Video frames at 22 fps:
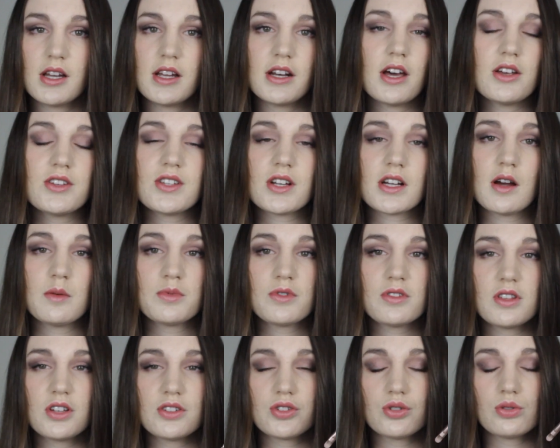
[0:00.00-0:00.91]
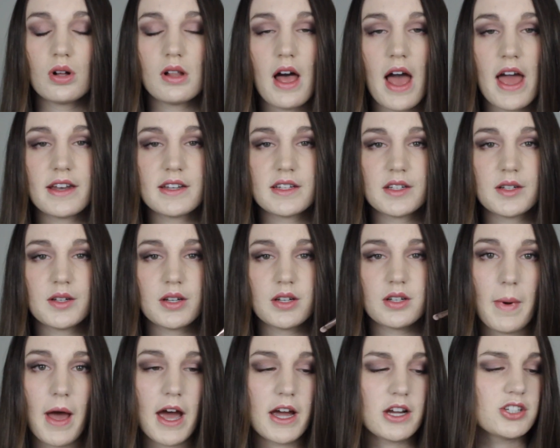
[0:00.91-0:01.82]
It also comes with a dual-ended
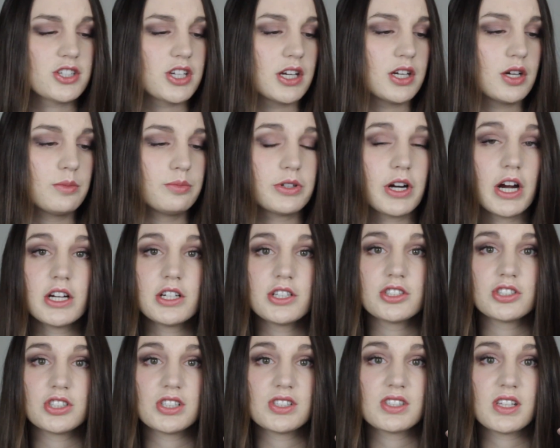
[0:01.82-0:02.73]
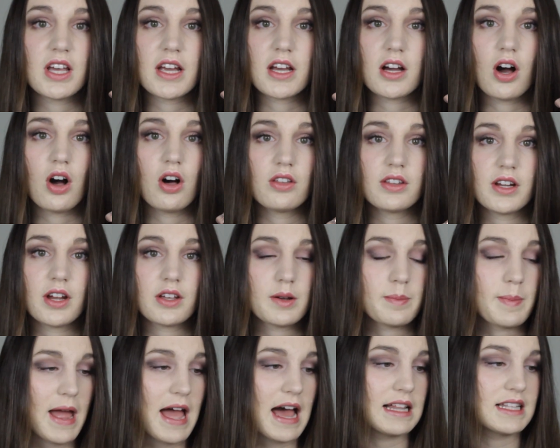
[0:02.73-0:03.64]
eyeshadow brush, just like all the
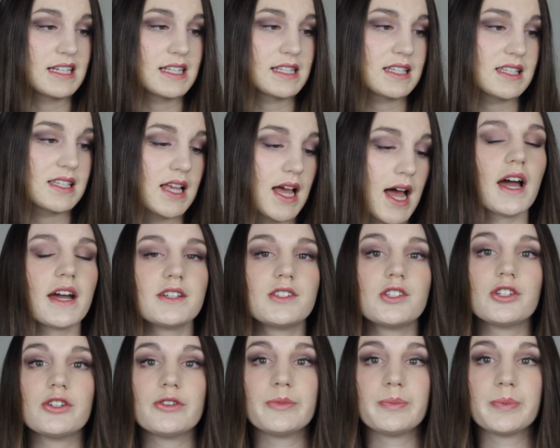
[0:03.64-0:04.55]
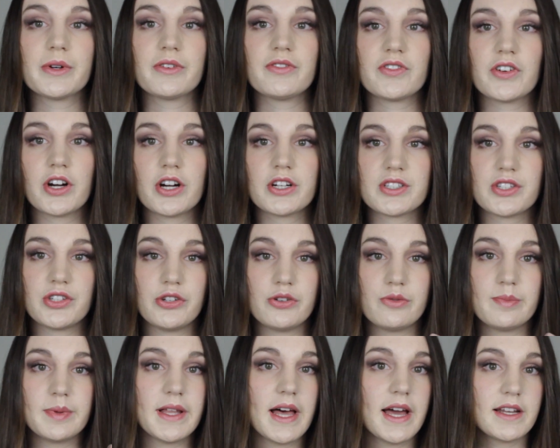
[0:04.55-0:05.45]
other palettes. I do prefer
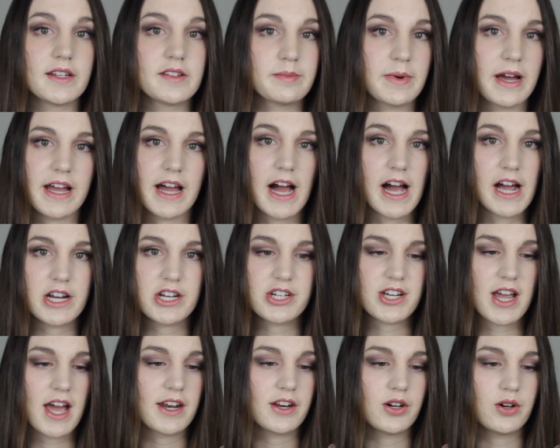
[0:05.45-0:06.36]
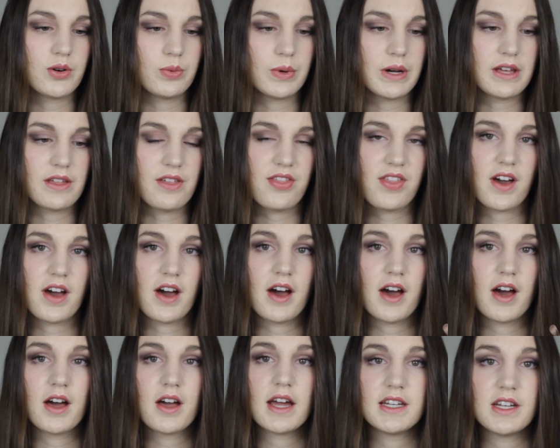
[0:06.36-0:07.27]
to blend my eyeshadow with
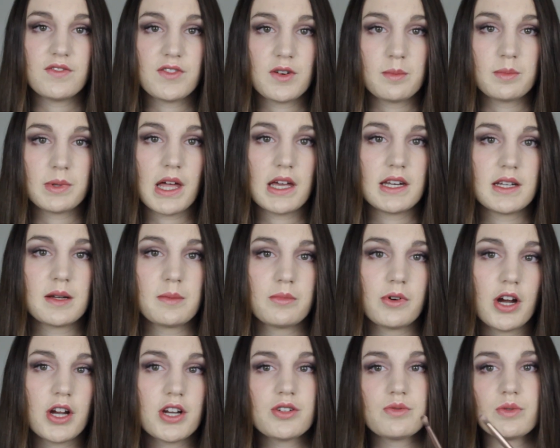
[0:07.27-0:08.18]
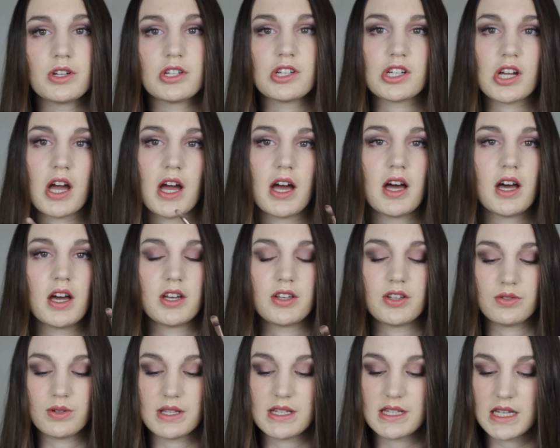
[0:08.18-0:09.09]
a different blending brush, which
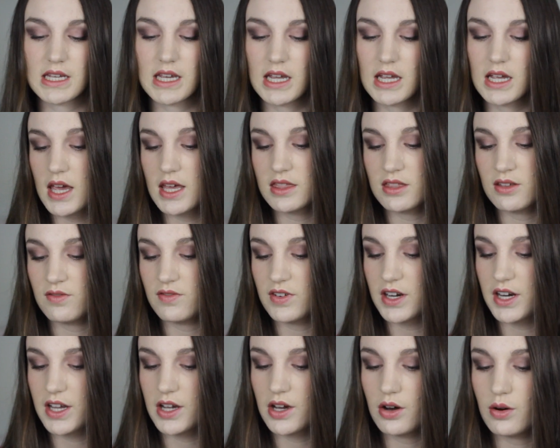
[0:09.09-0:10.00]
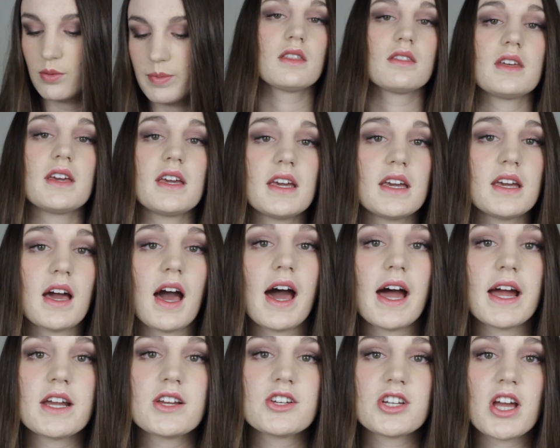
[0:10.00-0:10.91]
you'll see in the video. The
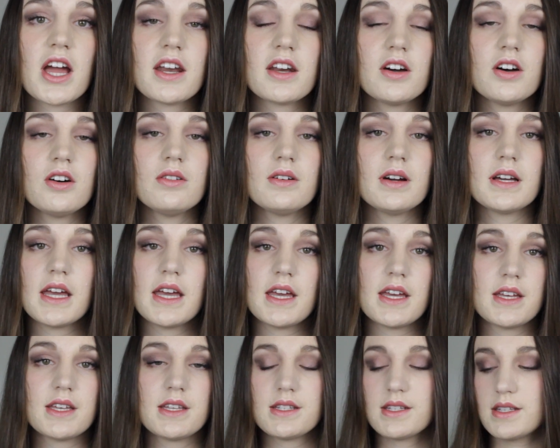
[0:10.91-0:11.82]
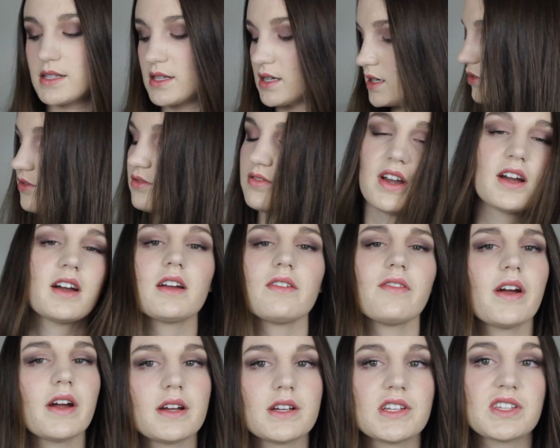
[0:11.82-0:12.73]
eyeshadow is very,
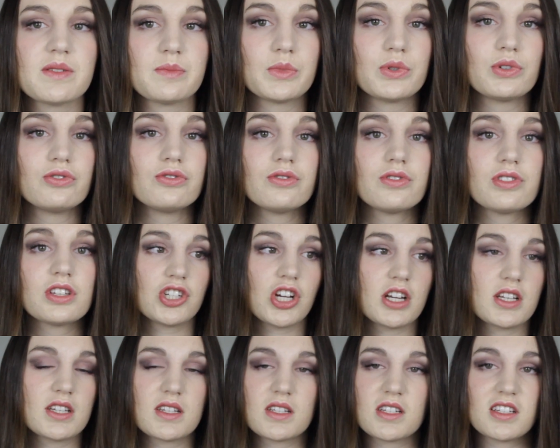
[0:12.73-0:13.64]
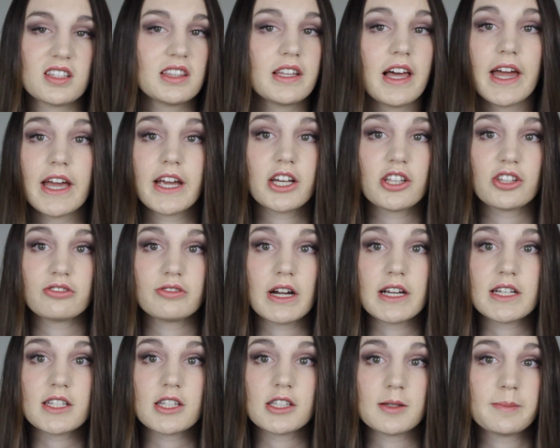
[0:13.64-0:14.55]
very smooth, just like the
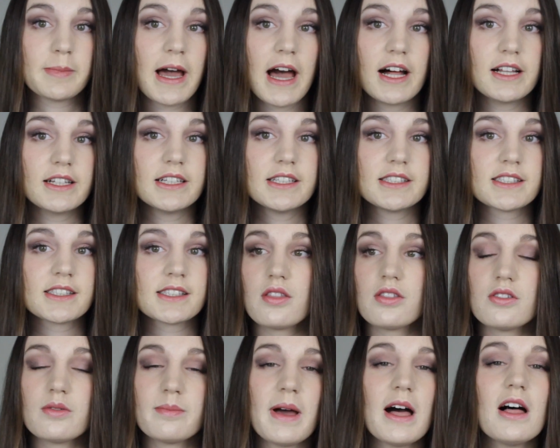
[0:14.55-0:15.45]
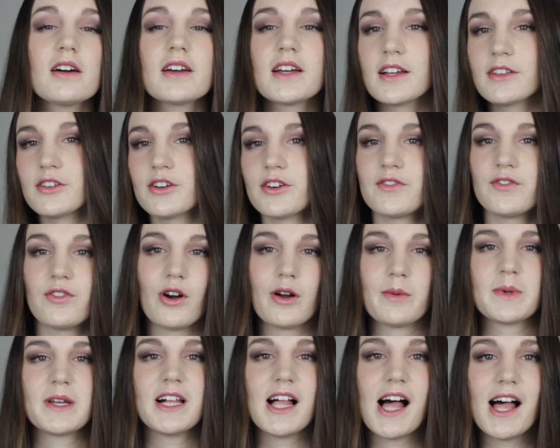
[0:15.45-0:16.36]
rest of the palettes. They're milking their
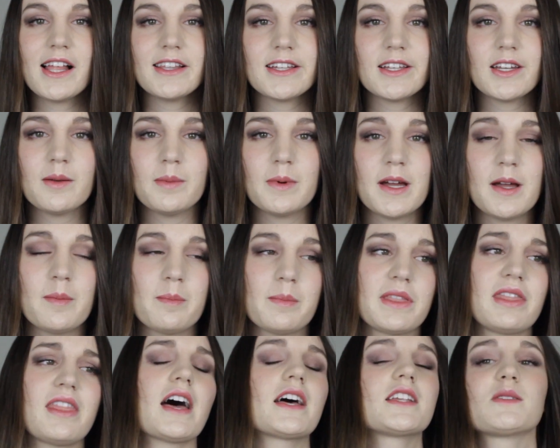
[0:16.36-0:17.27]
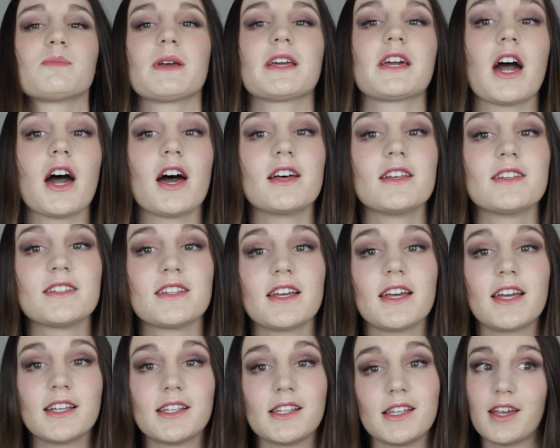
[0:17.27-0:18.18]
formula a little bit, but that's because
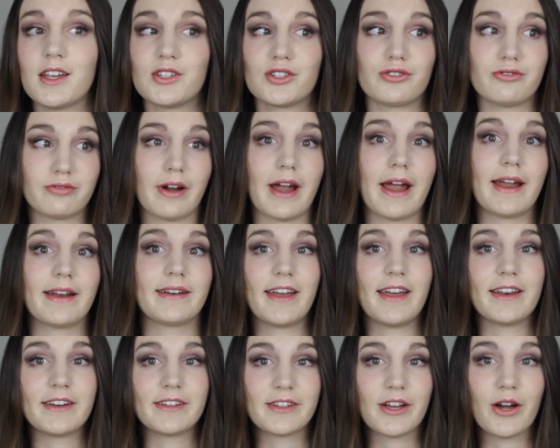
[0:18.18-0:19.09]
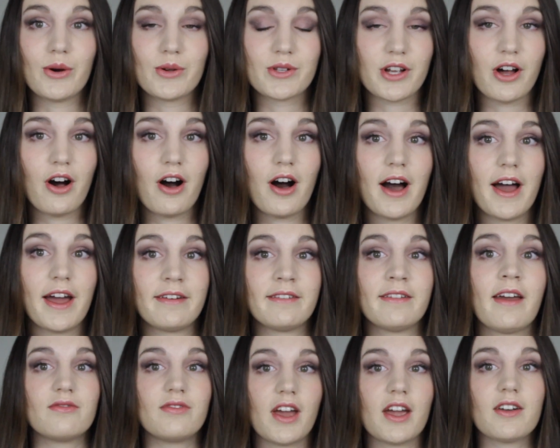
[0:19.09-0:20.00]
it is great. It goes
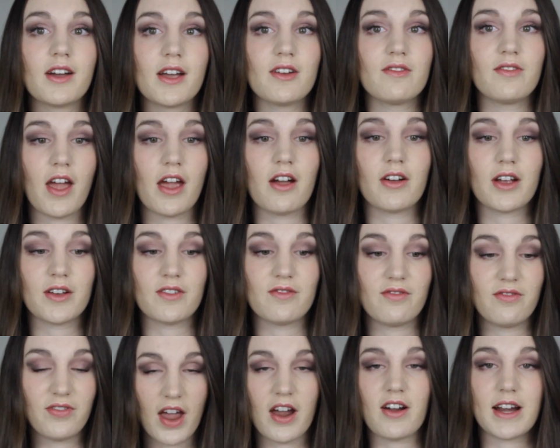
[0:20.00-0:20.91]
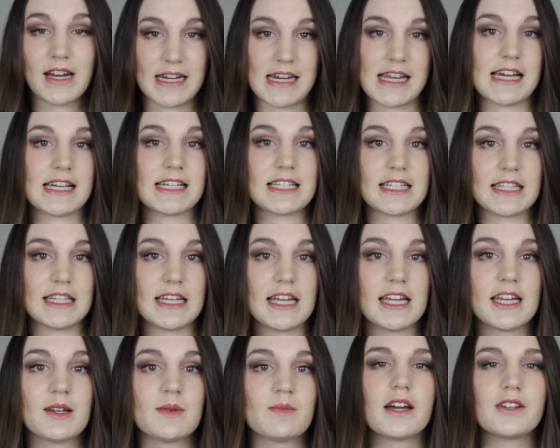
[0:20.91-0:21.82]
on very, very, very
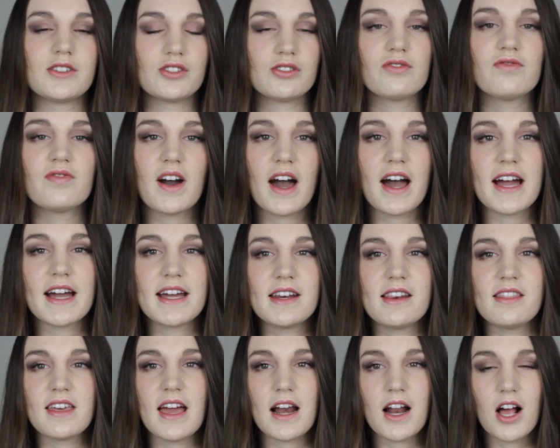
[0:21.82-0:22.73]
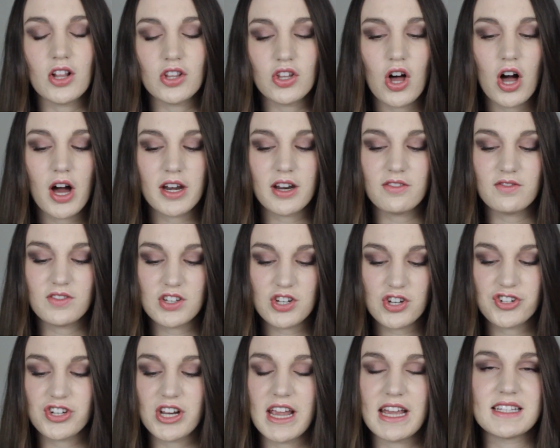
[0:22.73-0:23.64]
nicely. I do find that a lot of the
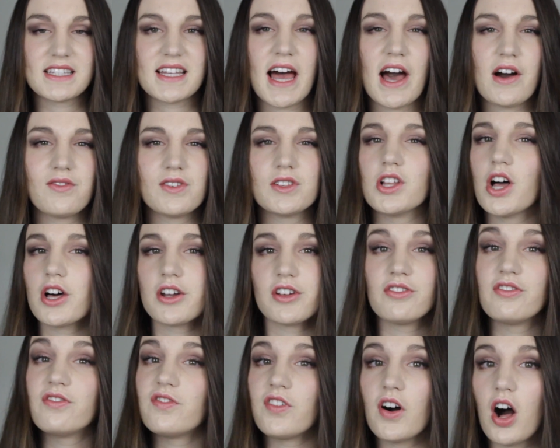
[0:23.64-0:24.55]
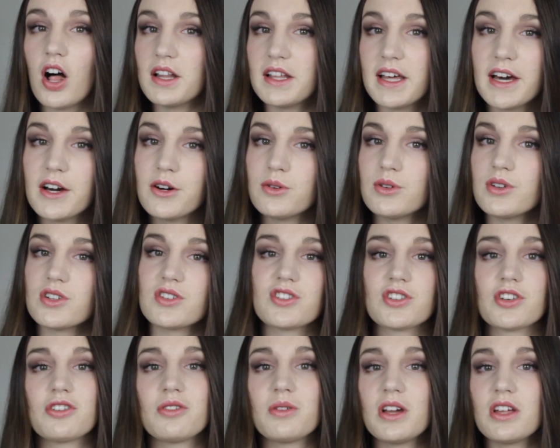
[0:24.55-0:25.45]
shades have a lot of fallout,
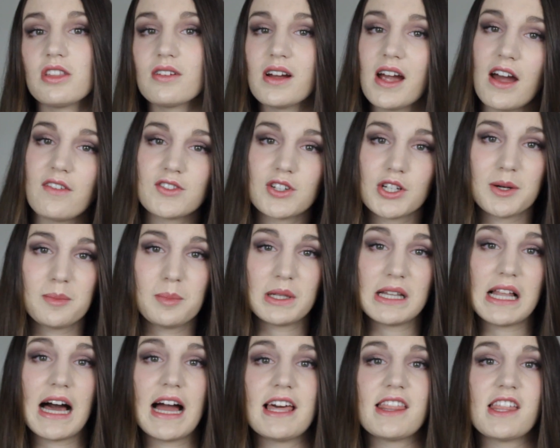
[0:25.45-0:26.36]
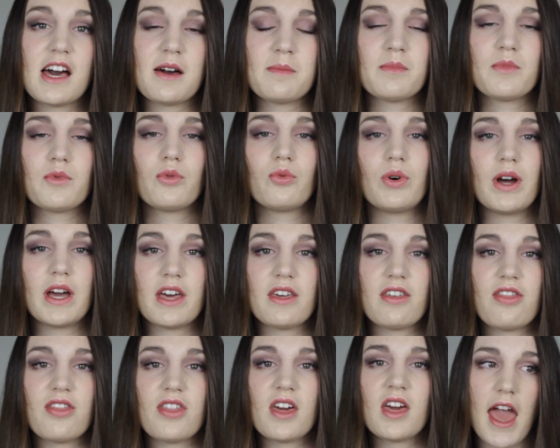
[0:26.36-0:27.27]
so you either have to apply them
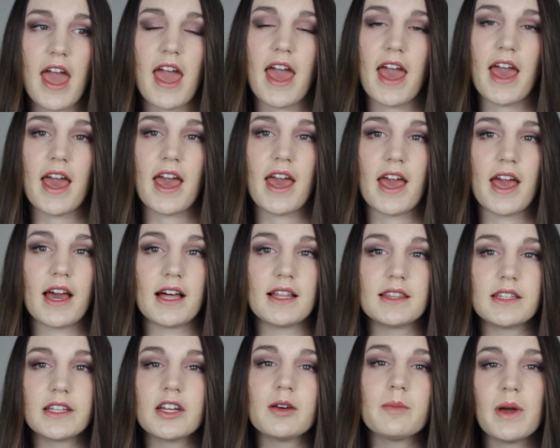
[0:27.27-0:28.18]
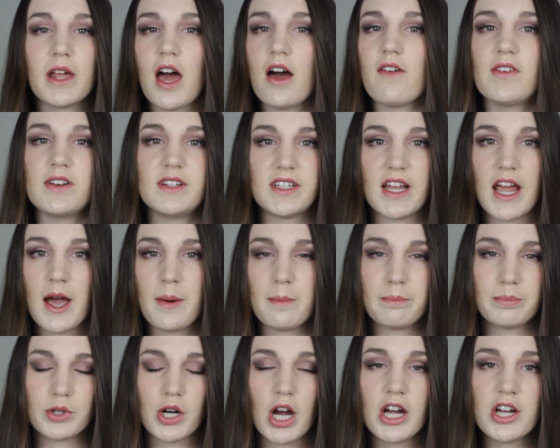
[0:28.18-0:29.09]
with a little bit of a
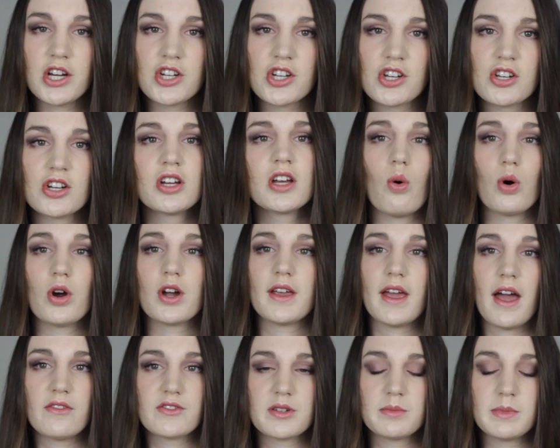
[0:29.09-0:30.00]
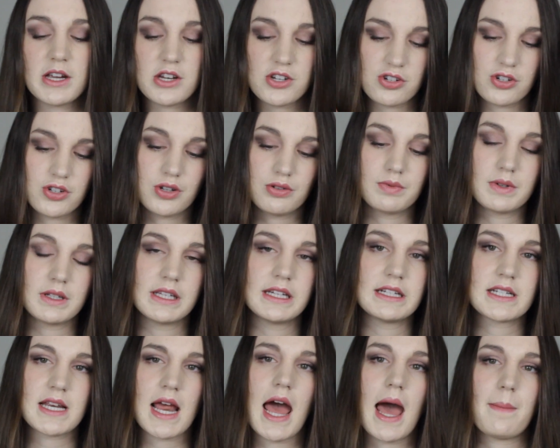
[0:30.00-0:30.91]
damp brush, or you have to make sure you
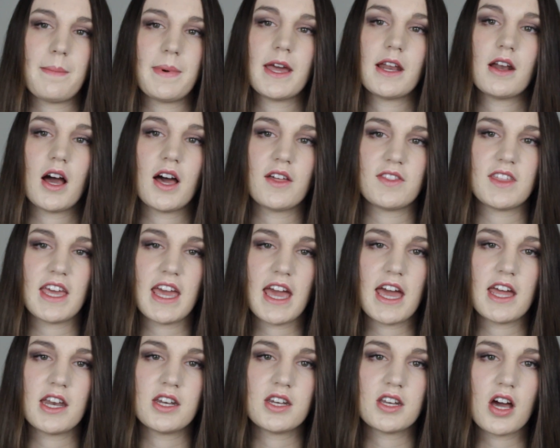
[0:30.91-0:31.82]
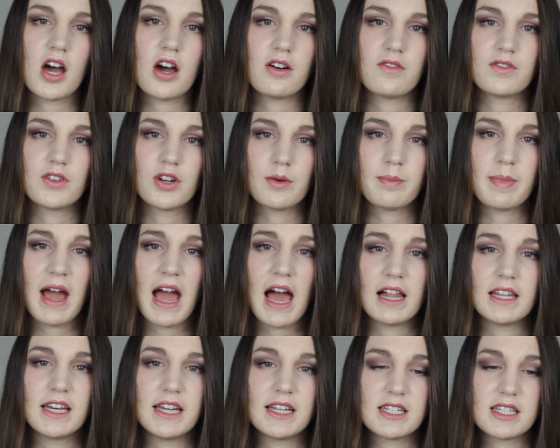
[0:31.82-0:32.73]
really tap it at the end of your
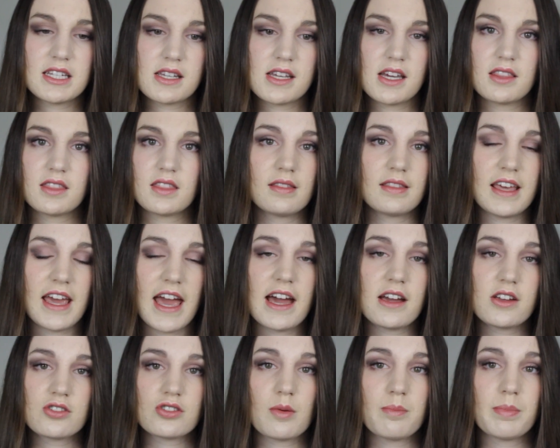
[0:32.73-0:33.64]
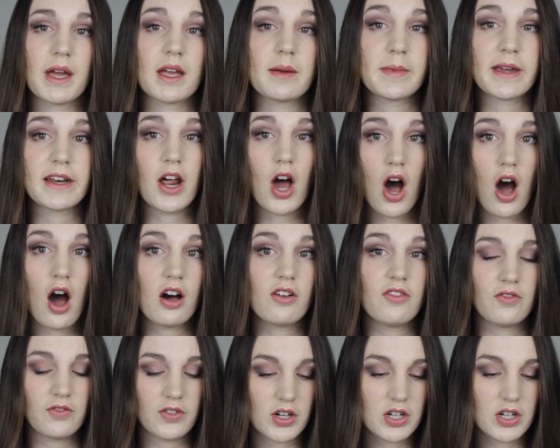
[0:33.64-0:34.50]
palette to get the extra pigment off